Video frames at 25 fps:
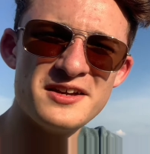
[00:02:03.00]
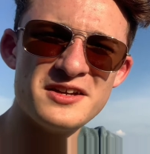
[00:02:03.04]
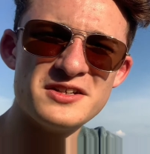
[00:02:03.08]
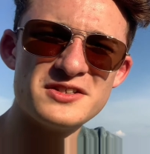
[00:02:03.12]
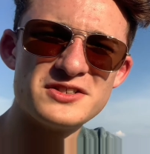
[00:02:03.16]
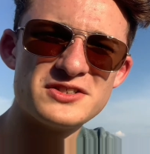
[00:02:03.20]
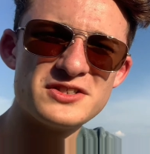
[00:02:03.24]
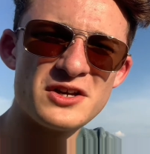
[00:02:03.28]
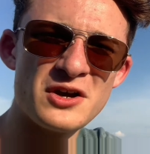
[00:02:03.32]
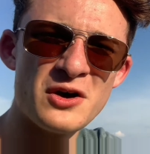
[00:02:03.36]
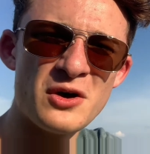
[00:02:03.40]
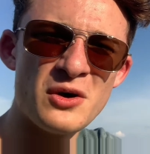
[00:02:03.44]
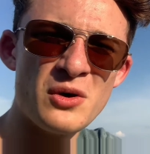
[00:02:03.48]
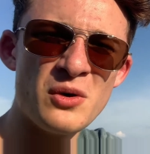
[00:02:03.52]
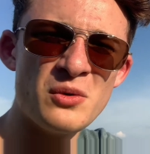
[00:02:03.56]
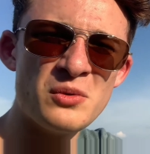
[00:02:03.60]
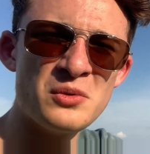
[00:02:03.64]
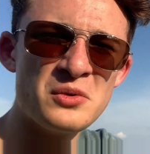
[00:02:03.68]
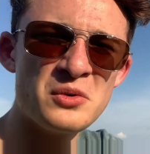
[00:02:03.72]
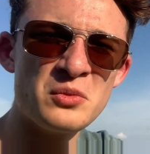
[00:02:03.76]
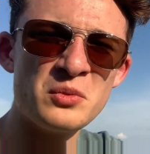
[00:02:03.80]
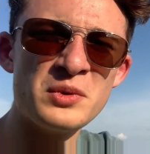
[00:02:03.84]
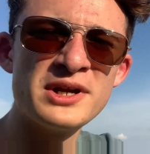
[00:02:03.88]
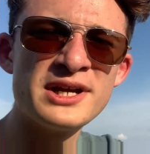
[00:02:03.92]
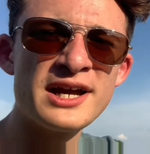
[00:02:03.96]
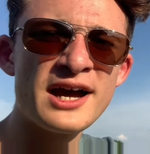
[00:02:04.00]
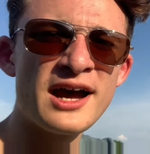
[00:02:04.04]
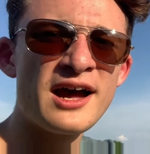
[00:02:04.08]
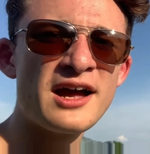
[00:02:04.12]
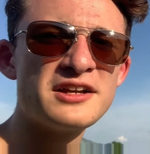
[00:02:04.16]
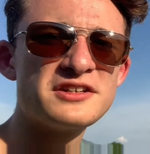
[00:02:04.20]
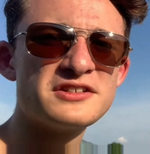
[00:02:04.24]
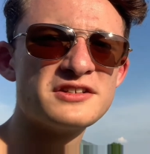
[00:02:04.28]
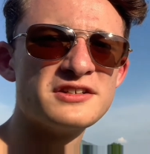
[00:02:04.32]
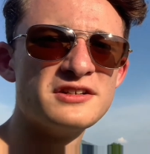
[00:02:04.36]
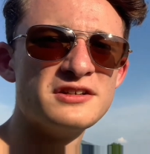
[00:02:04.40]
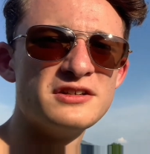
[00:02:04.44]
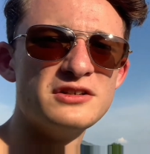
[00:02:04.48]
So we got
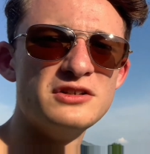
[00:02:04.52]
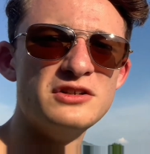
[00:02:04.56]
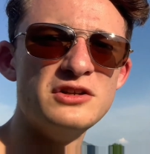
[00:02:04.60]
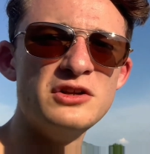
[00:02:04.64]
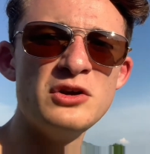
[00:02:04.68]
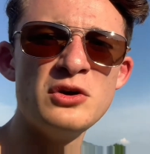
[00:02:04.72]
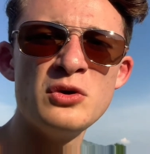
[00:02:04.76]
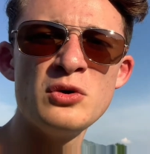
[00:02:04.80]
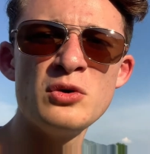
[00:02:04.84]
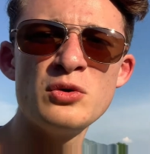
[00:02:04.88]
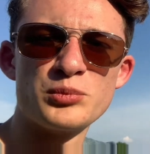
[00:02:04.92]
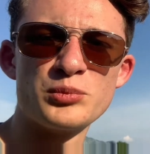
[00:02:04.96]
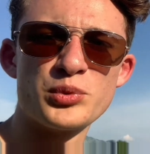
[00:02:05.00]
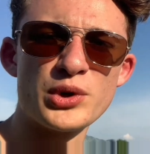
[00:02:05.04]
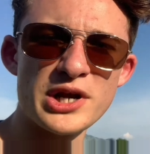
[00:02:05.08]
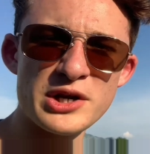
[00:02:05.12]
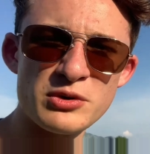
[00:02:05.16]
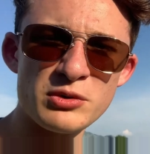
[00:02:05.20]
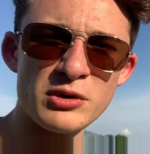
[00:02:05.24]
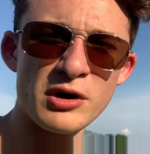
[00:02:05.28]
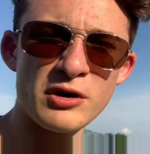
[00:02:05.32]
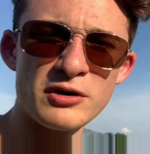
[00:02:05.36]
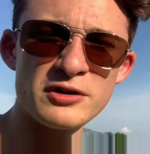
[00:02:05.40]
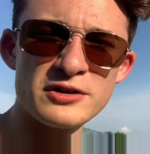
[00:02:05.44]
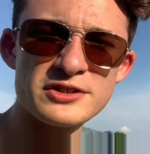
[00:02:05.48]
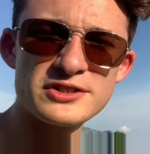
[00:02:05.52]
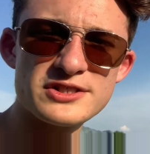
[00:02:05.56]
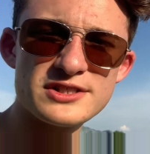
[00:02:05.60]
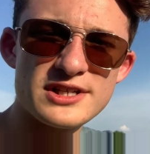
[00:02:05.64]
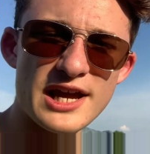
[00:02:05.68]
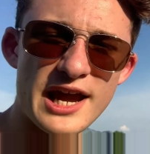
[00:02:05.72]
new brake rotors